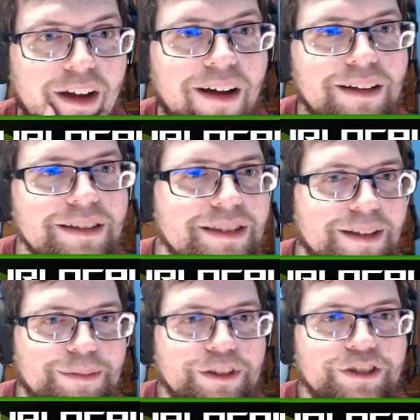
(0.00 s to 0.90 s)

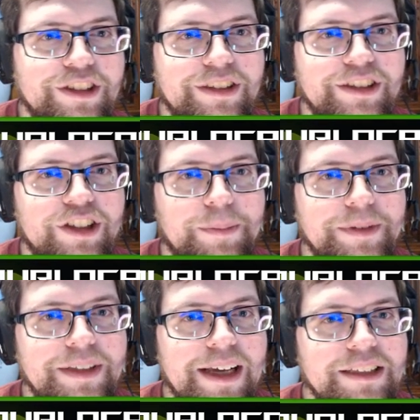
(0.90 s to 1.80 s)
Awesome, you're just as sharp
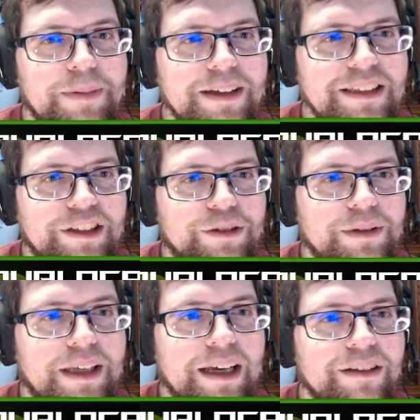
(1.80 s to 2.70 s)
as I expected, new
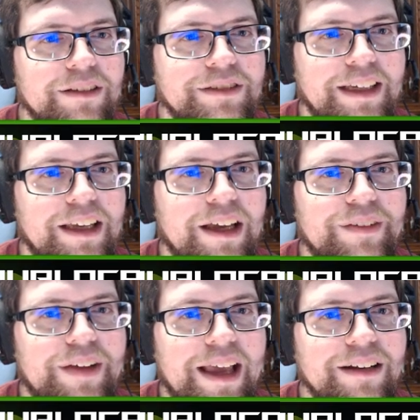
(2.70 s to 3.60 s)
kid. Looks like you
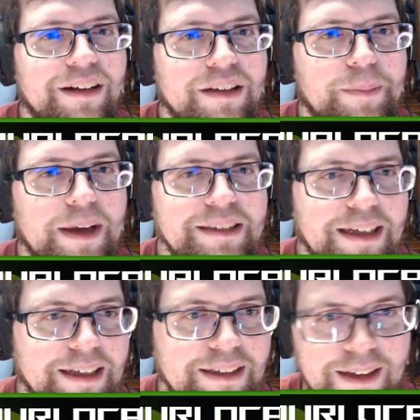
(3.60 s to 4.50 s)
have a handle on the
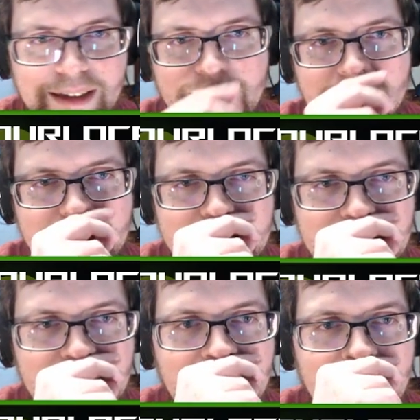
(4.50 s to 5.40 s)
basic.
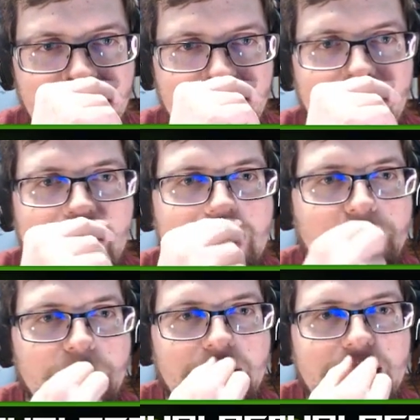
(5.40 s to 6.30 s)

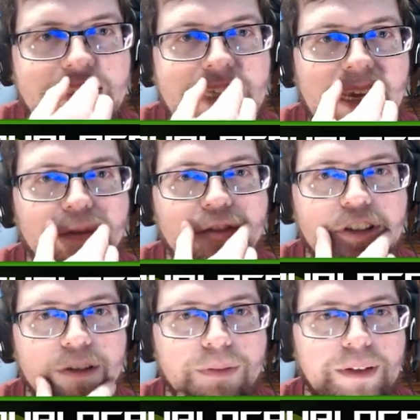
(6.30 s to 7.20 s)
Anyway, attack moves
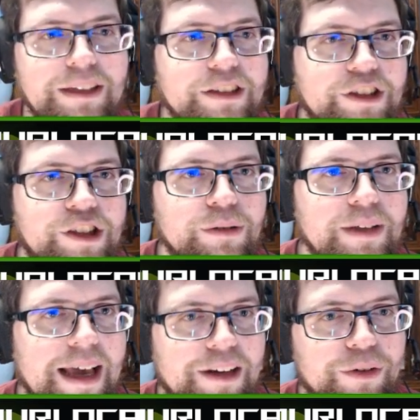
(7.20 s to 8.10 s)
are split into two
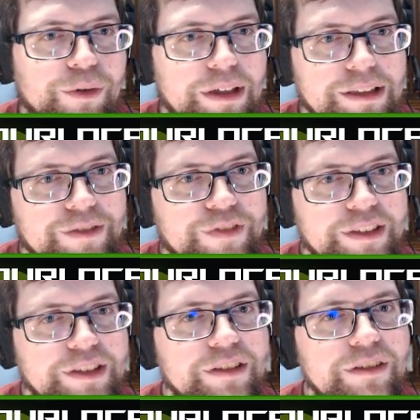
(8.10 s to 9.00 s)
categories,
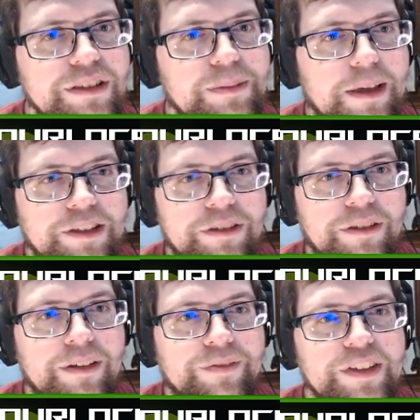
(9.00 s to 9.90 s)
physical and special.
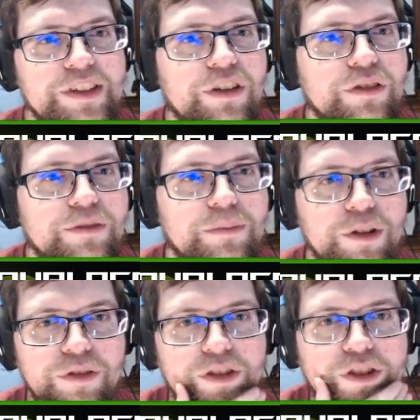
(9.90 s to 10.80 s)
Physical
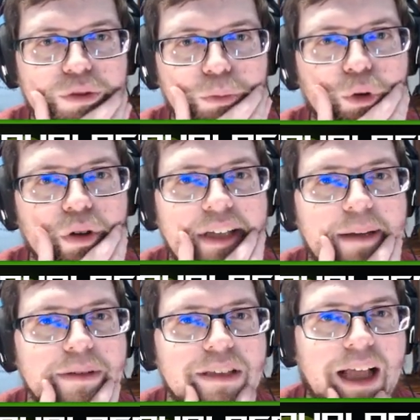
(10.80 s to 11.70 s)
moves do more
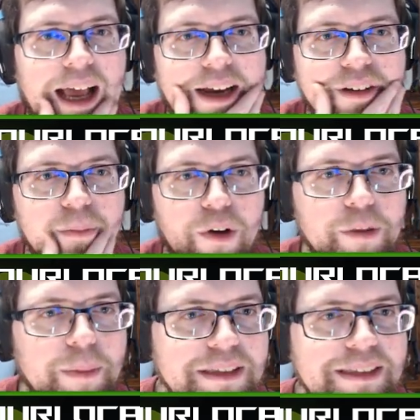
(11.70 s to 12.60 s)
damage the higher the
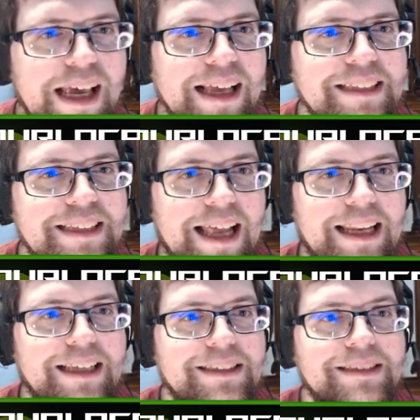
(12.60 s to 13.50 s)
Pokemon's attack stat
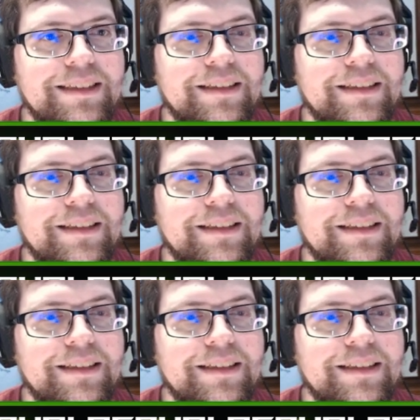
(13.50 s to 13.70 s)
is.